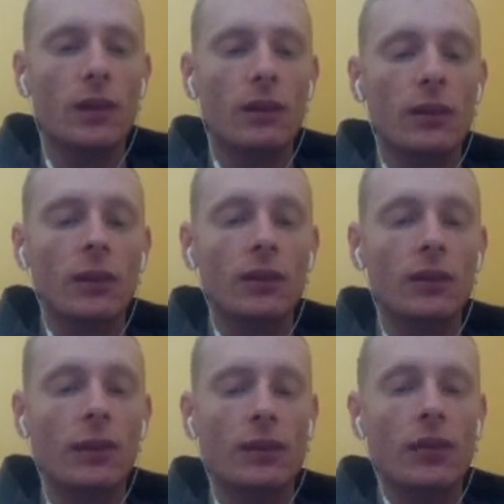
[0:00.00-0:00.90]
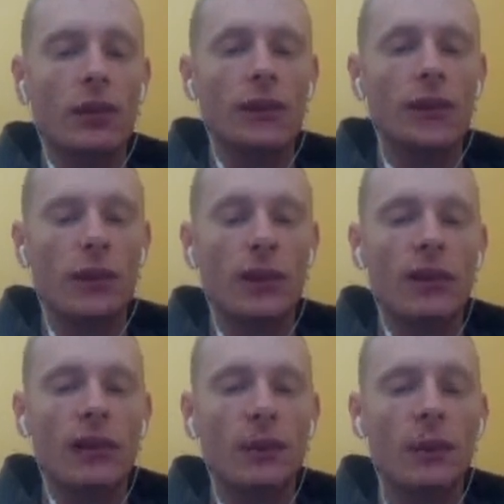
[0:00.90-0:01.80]
when you go if you go in that
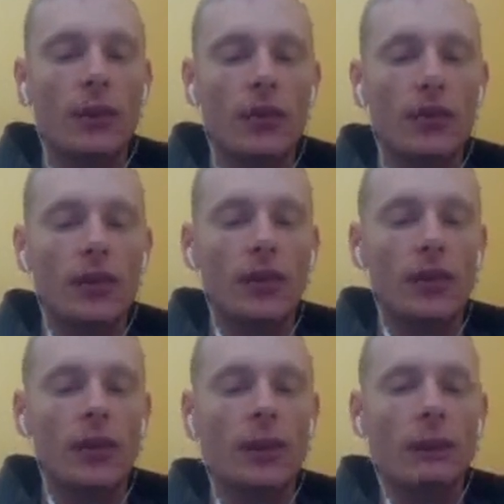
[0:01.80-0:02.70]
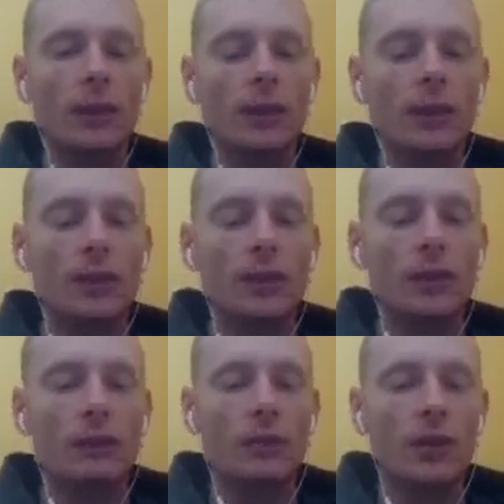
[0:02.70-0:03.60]
time hole, there is a gate that blocks you.
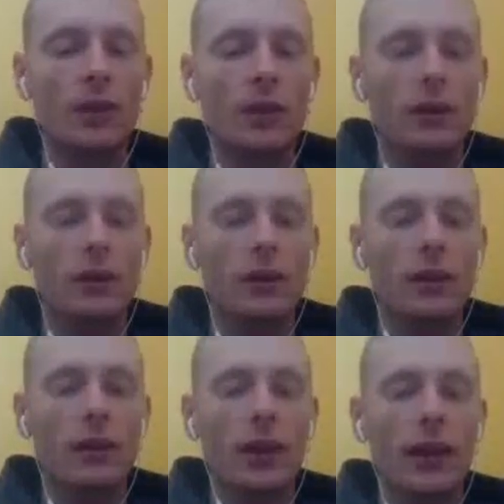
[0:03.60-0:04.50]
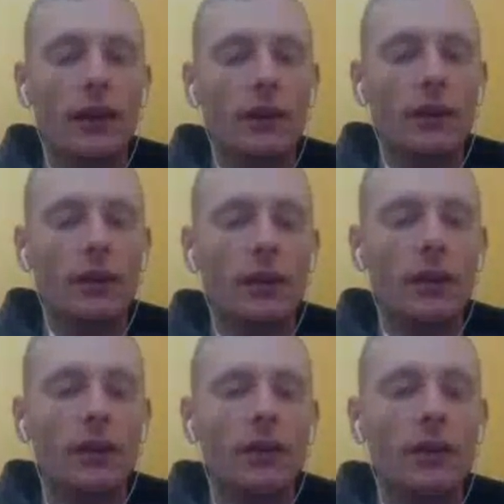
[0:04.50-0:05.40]
That
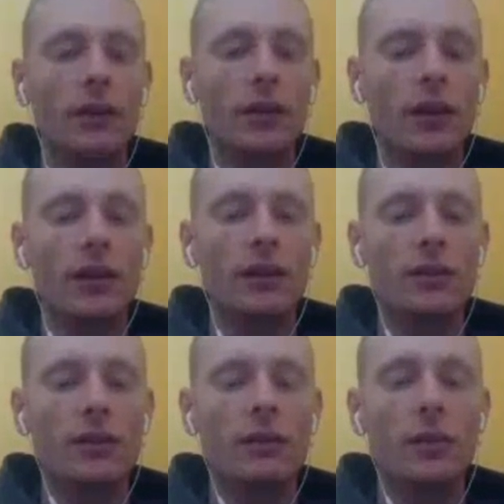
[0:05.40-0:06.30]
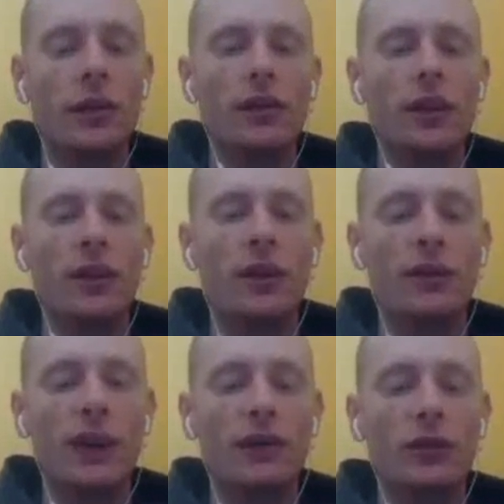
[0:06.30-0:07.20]
uh, needs we need to get all
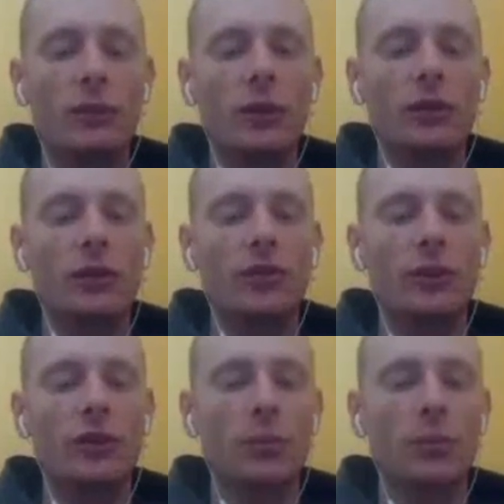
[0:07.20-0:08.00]
five Cobalt Star Shards to